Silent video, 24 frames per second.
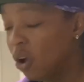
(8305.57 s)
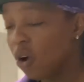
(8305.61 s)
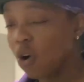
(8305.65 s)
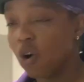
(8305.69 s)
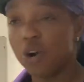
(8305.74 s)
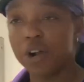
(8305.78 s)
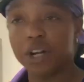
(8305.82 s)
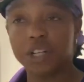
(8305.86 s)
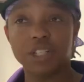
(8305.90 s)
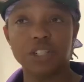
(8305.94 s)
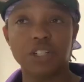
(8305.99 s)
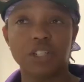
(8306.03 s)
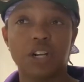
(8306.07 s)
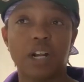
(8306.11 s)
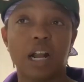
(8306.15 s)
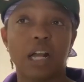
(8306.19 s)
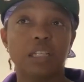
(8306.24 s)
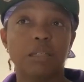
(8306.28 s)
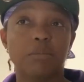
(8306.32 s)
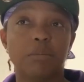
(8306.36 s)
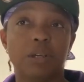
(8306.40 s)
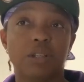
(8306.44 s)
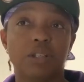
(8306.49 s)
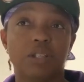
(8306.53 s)
Or it doesn't turn out
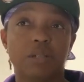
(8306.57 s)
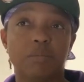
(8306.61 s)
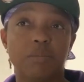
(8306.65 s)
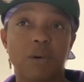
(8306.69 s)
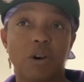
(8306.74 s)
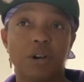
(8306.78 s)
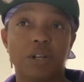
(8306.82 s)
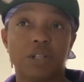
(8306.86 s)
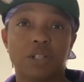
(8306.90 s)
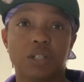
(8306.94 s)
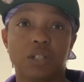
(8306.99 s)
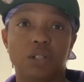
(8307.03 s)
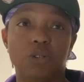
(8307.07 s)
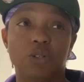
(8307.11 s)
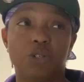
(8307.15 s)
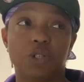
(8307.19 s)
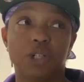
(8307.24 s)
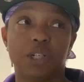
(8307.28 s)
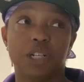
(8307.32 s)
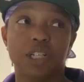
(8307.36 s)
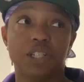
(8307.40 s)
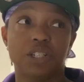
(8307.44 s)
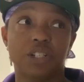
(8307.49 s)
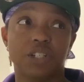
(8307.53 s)
to be the smartest solution, or
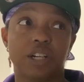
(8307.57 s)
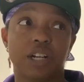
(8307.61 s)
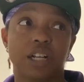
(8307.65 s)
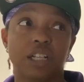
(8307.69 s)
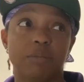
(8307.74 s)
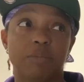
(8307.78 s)
it doesn't turn out